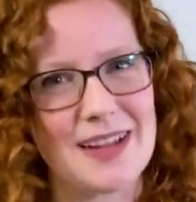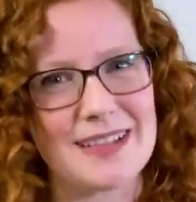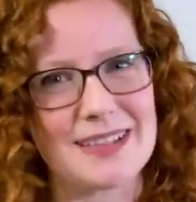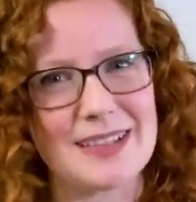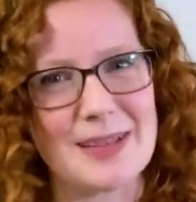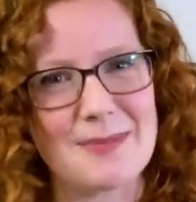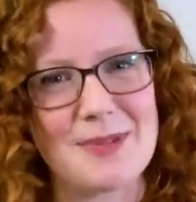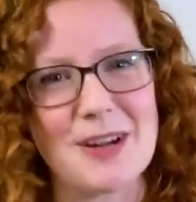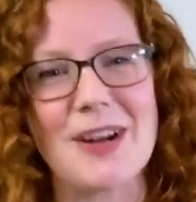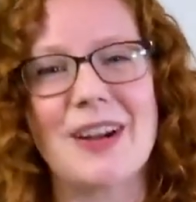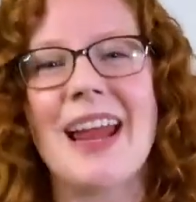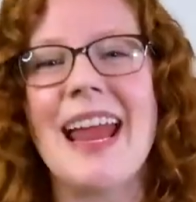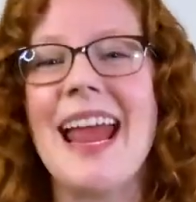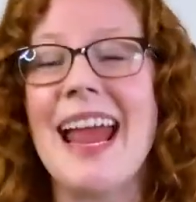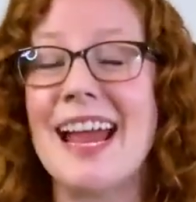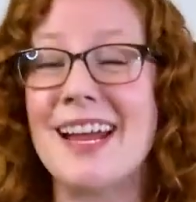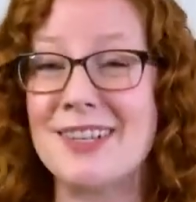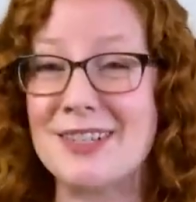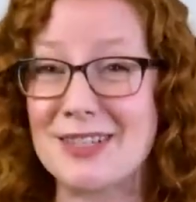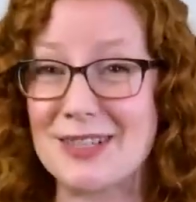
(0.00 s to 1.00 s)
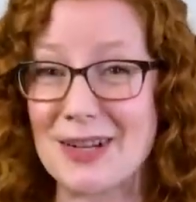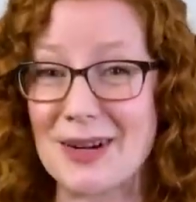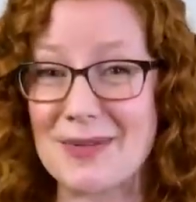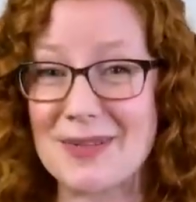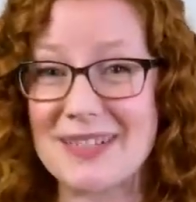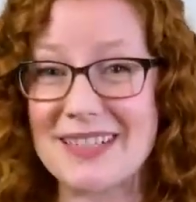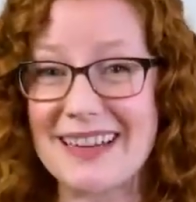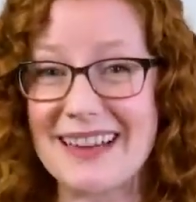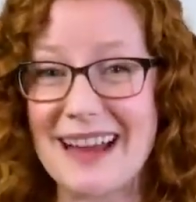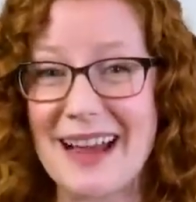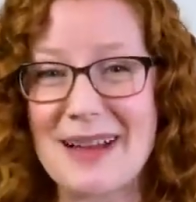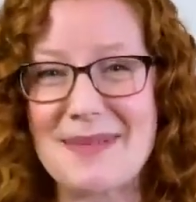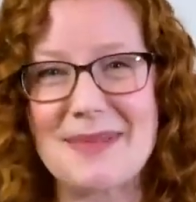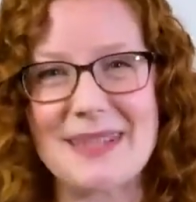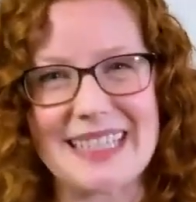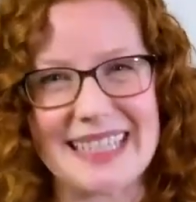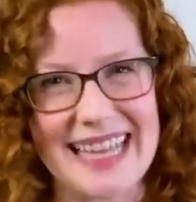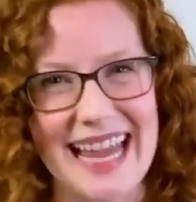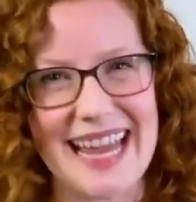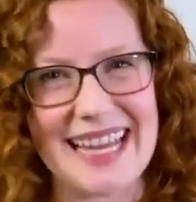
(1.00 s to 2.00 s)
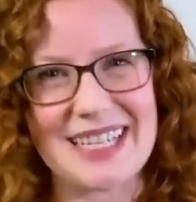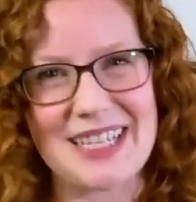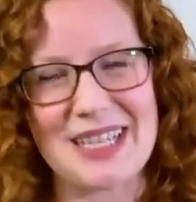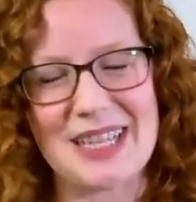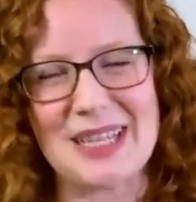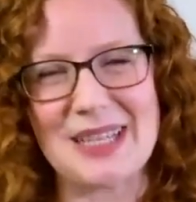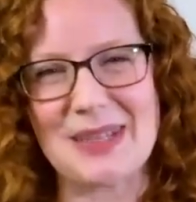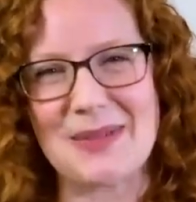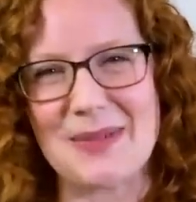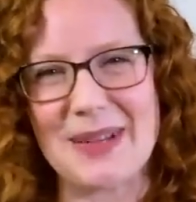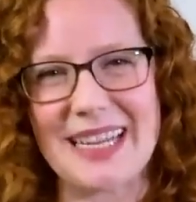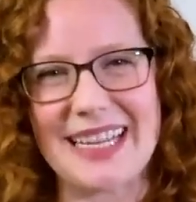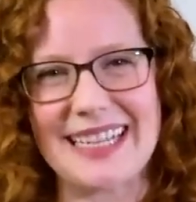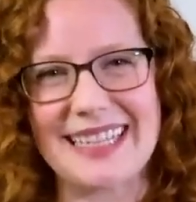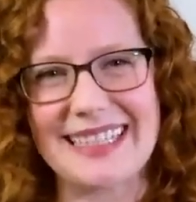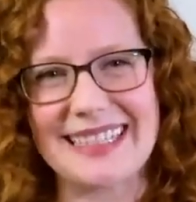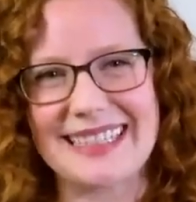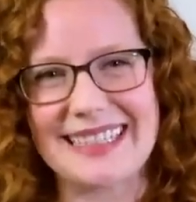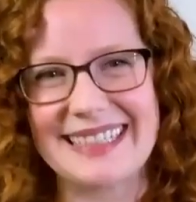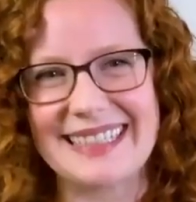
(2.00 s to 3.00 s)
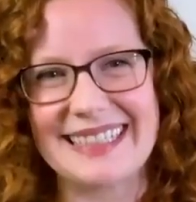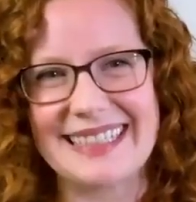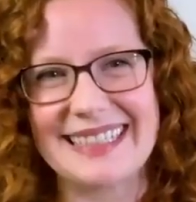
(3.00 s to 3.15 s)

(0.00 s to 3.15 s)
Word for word: concept art, head to starwars.com slash this week.